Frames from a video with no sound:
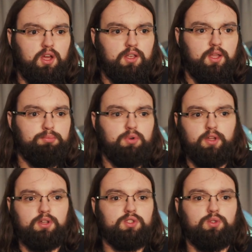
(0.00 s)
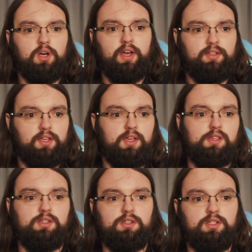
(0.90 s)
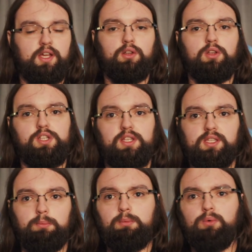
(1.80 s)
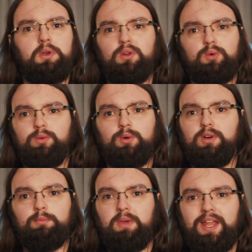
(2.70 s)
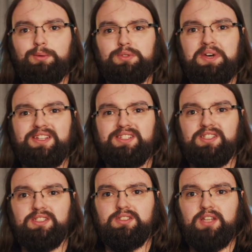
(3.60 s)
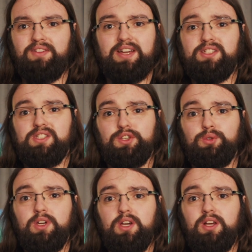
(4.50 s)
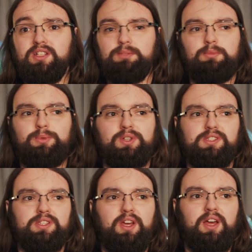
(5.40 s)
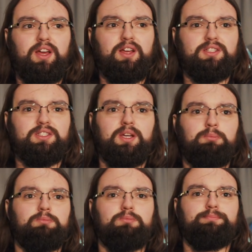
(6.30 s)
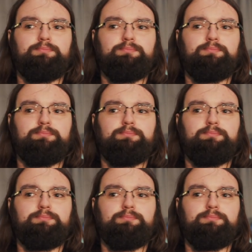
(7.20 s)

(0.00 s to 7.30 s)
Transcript: like products or ideas and technologies that people wouldn't have been able to have access to, simply because some